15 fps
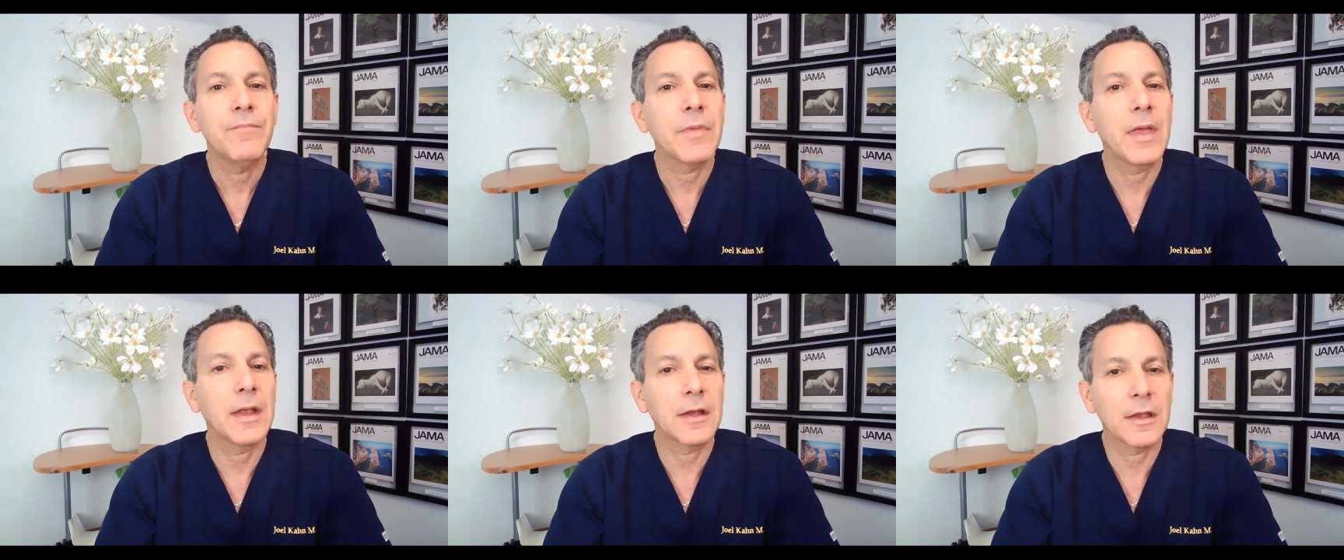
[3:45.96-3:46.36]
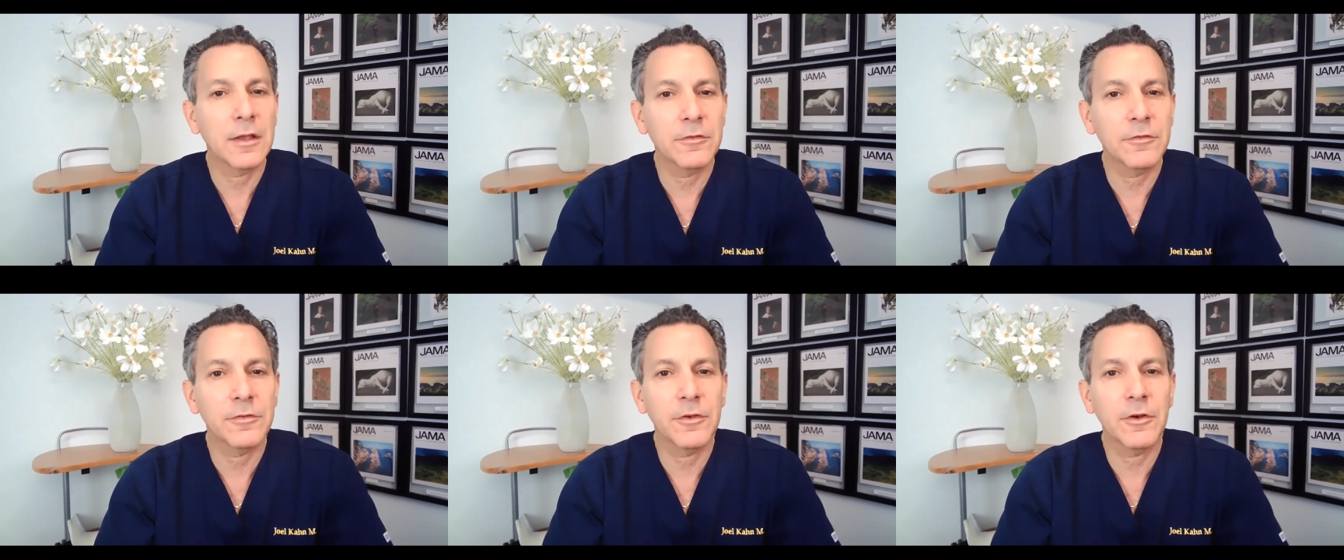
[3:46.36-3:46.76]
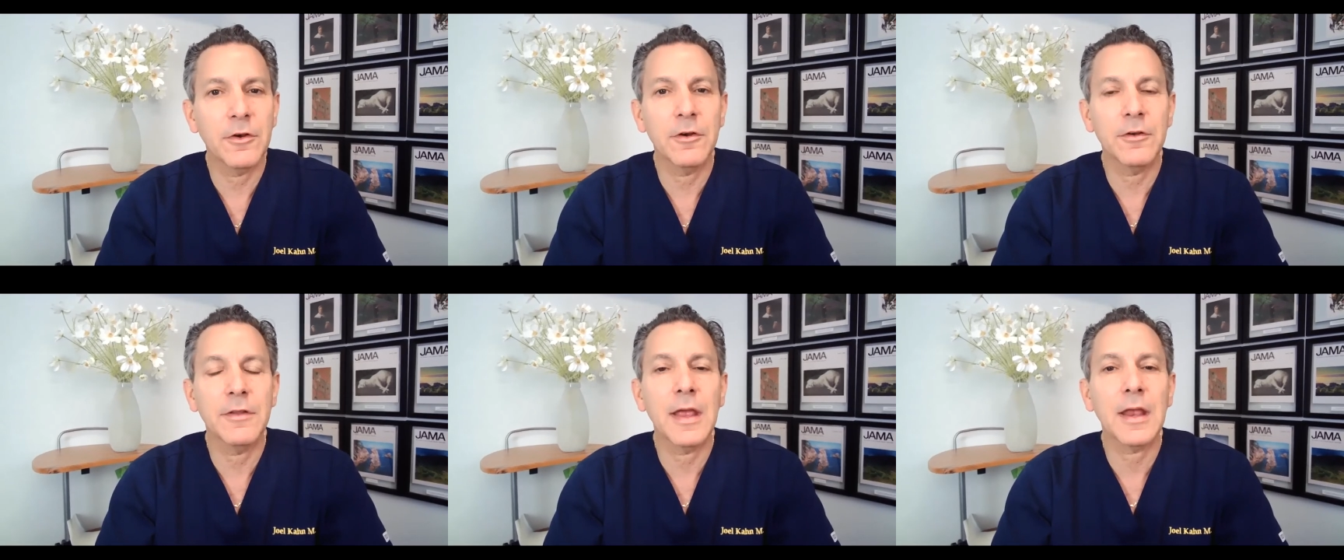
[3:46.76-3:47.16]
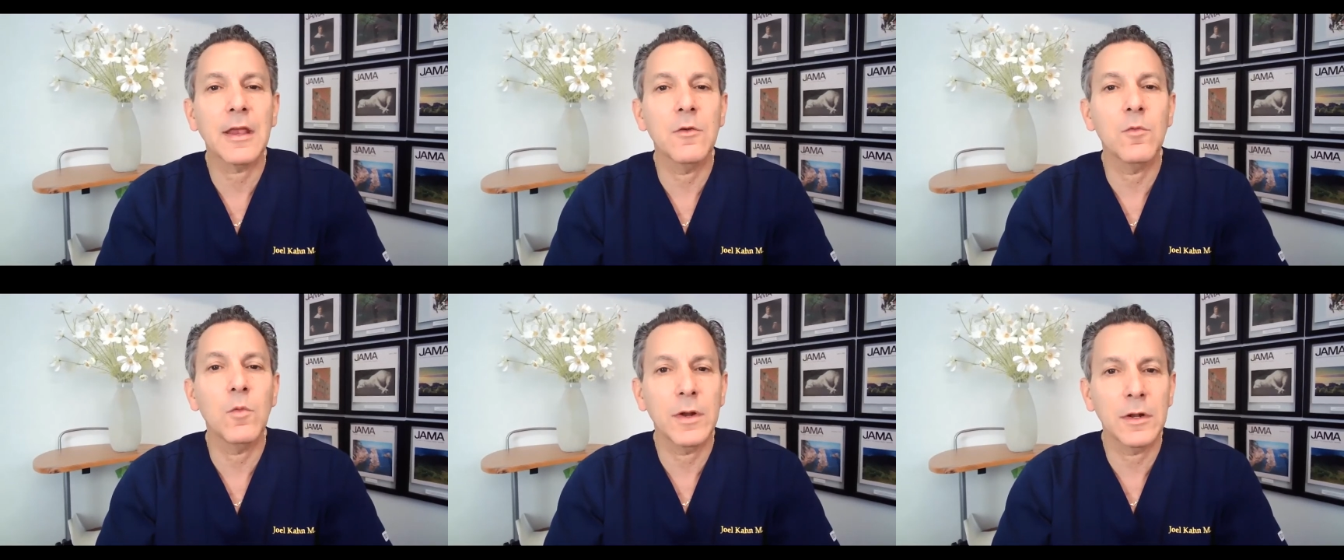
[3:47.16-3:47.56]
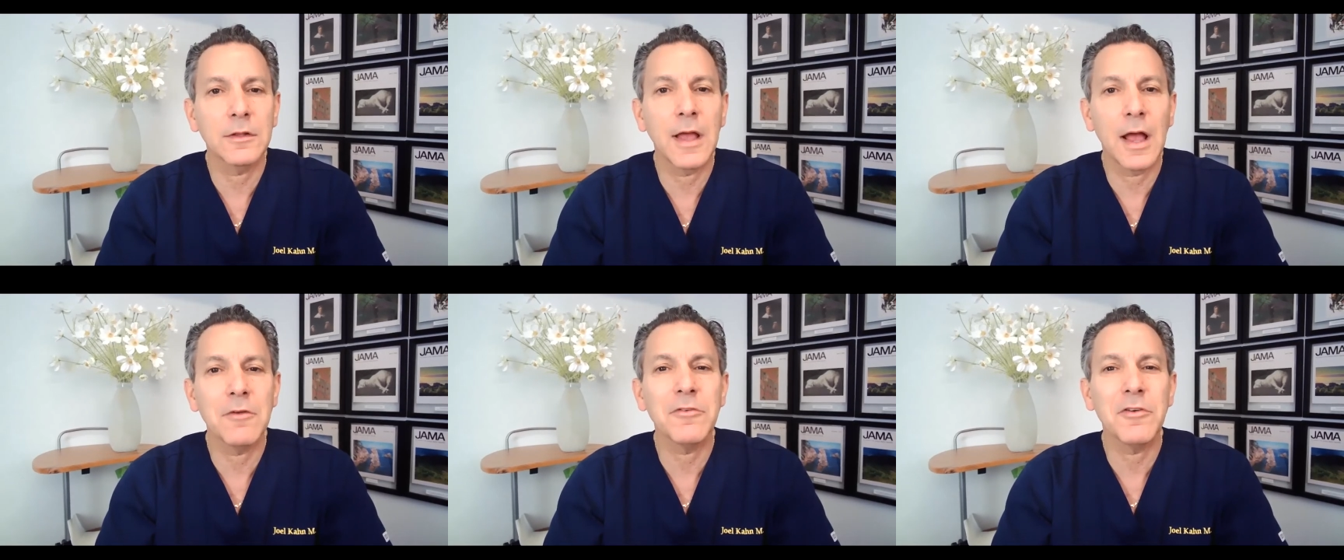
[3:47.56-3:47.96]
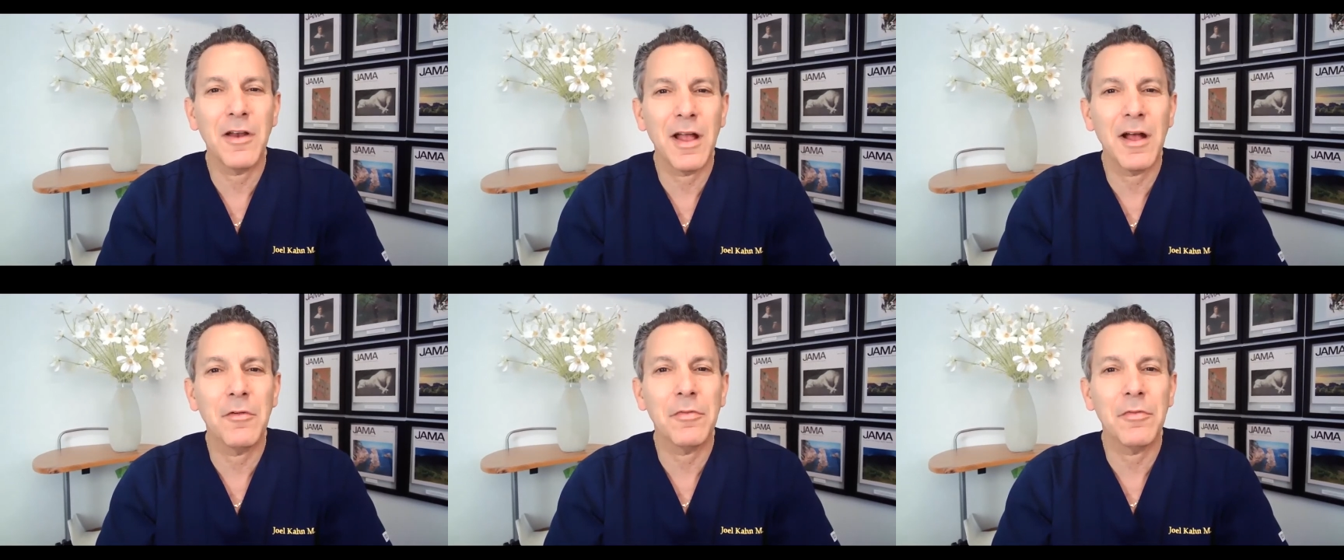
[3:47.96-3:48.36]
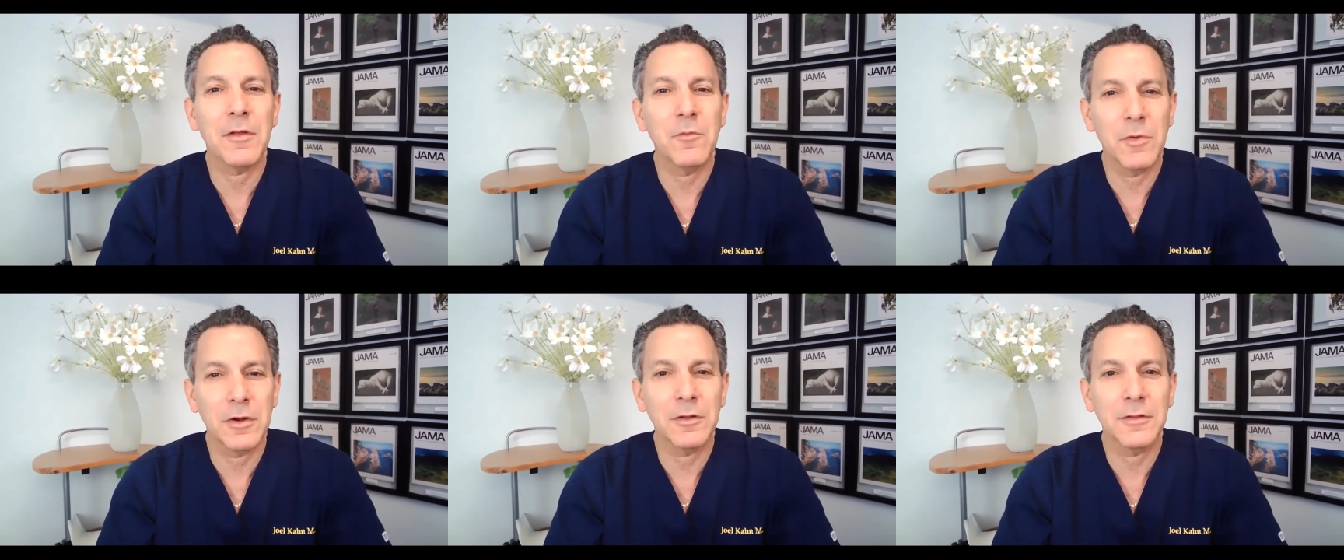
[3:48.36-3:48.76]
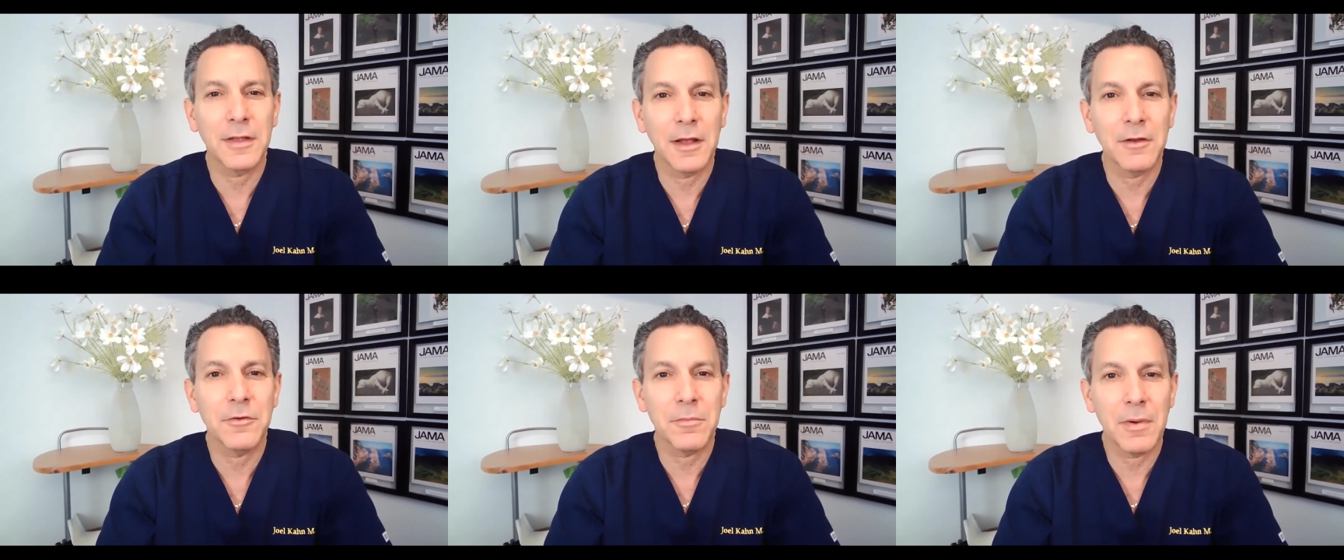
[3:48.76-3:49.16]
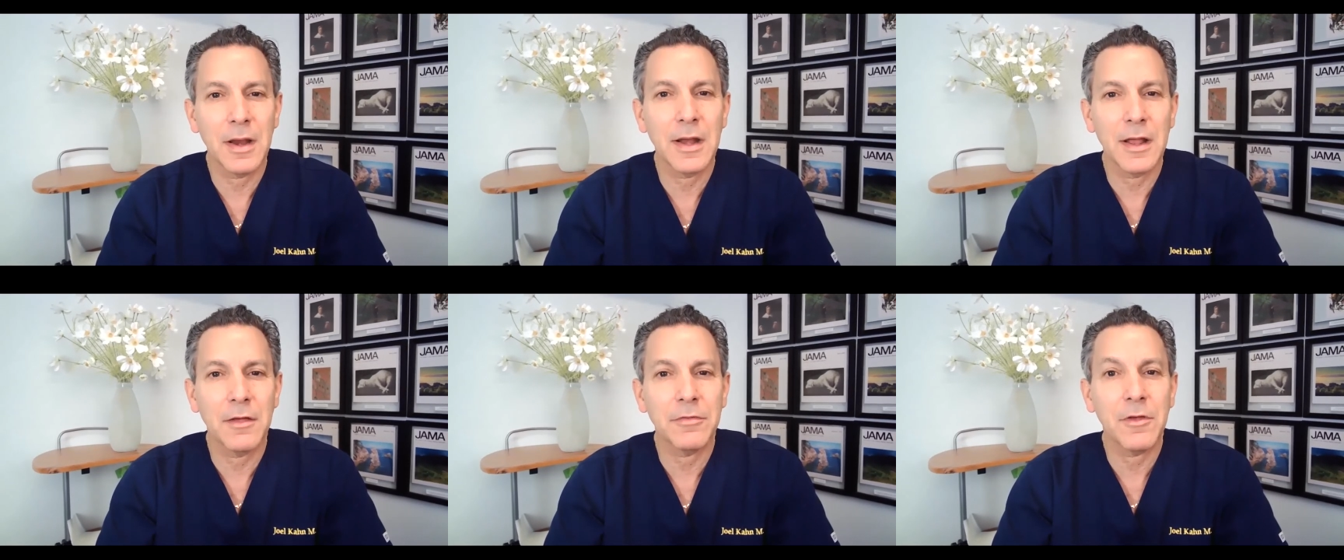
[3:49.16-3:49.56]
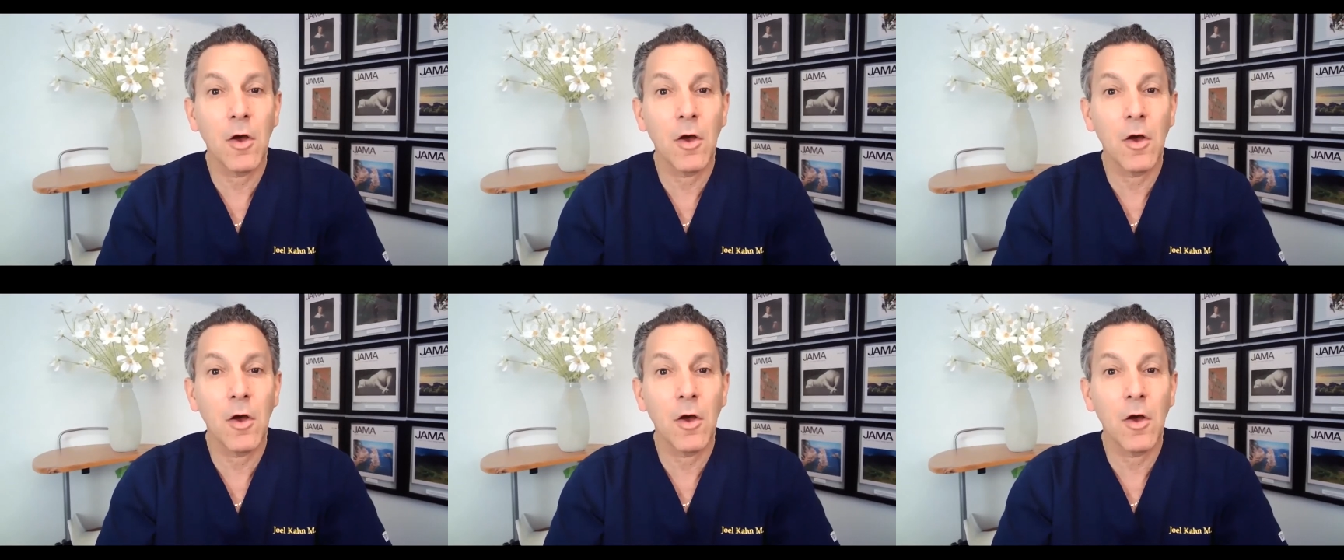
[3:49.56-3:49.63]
and concern that can whittle down your health and whittle down your brain health.